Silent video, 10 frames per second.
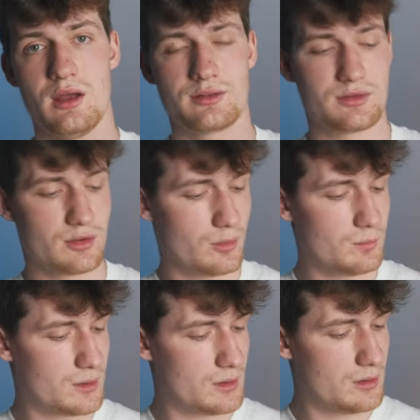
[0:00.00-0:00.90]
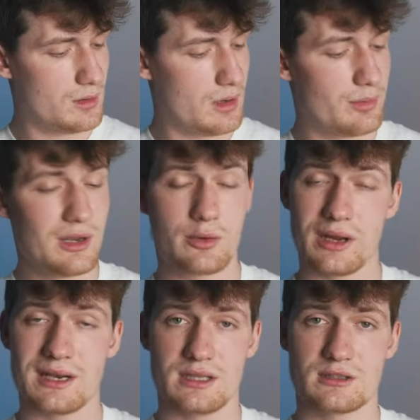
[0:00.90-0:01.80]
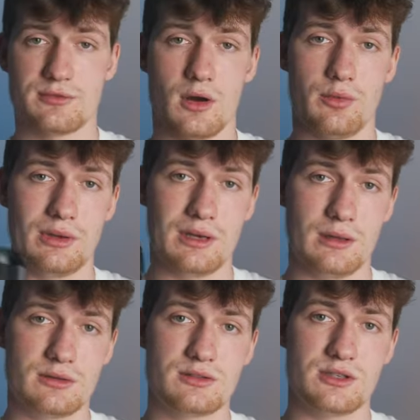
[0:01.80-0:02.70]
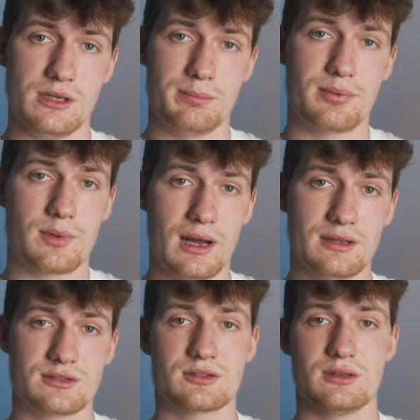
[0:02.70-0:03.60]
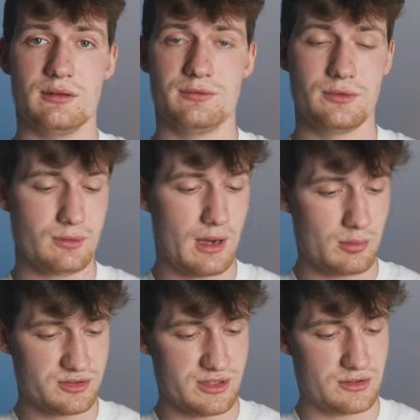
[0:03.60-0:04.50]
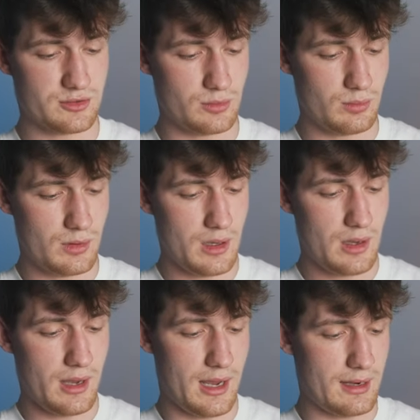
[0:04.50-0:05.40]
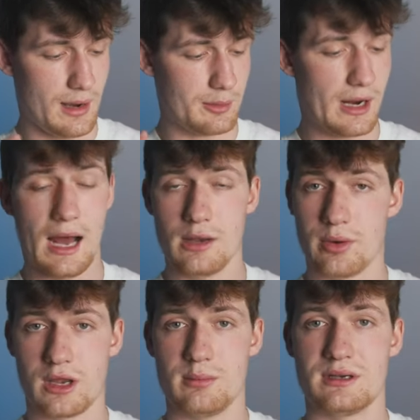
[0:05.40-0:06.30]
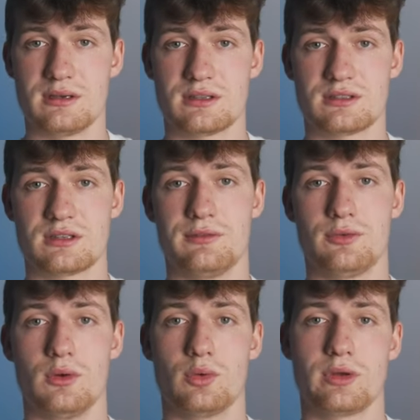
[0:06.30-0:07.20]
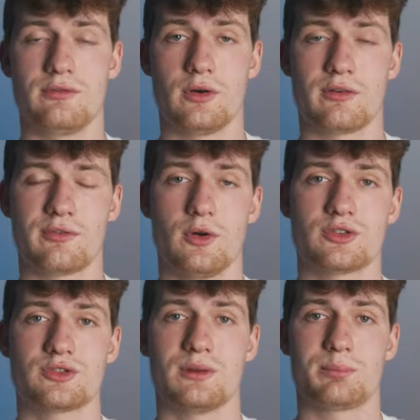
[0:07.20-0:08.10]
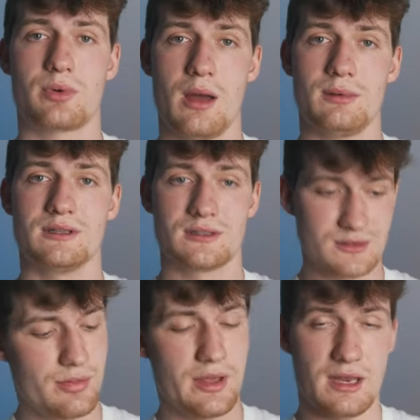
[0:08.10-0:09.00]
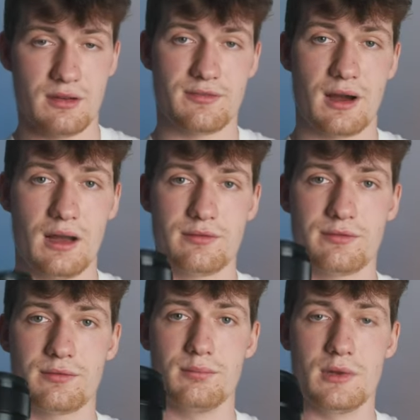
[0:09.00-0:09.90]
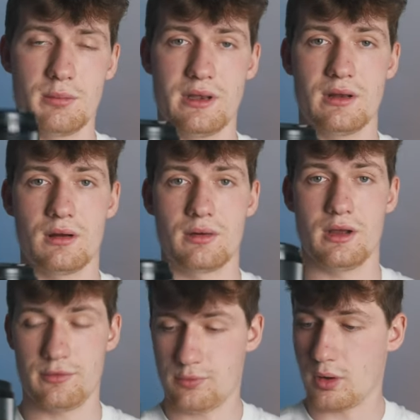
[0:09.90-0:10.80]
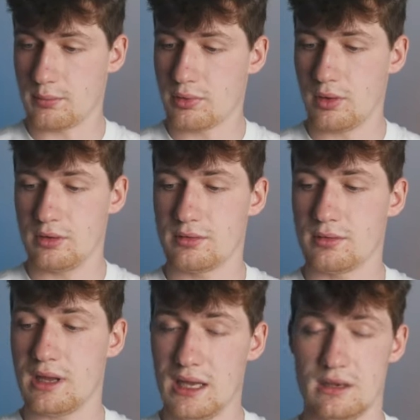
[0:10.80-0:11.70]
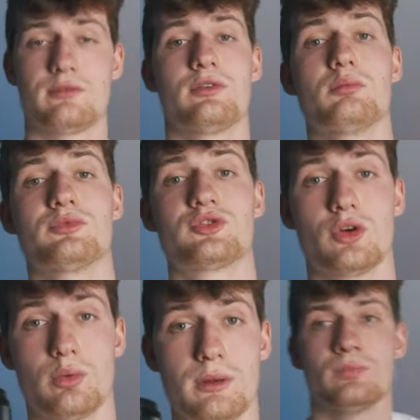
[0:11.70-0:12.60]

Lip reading: So a really great lens for a really cheap price, if I would say so. And I would highly recommend this if you're looking for your first prime lens, the 85mm f1.8 from Sony.